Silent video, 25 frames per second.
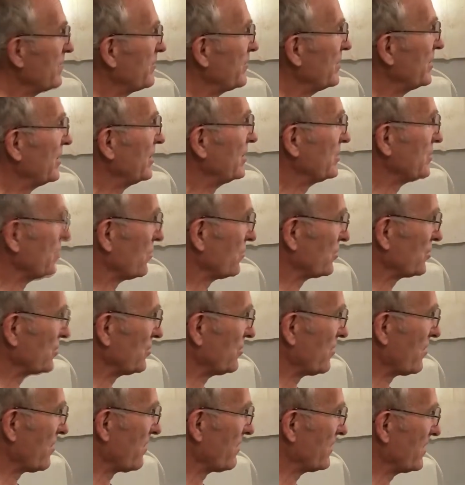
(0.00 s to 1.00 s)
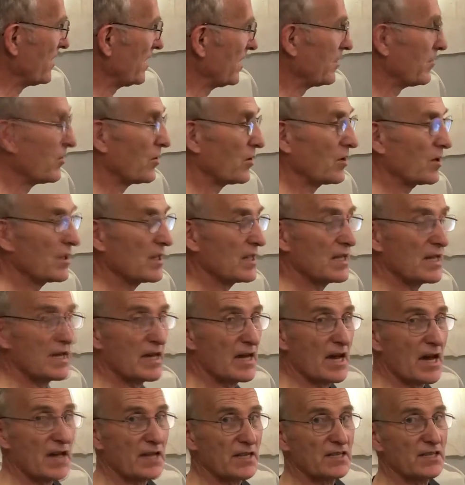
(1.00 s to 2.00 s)
It is also available
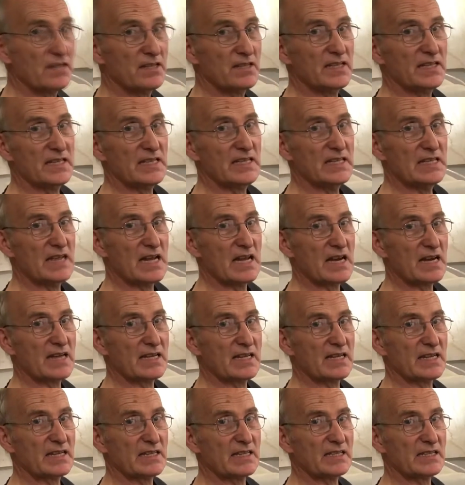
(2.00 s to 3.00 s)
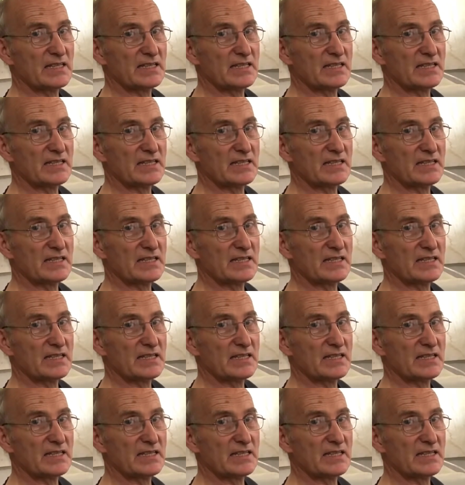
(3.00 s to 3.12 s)
under the e-learning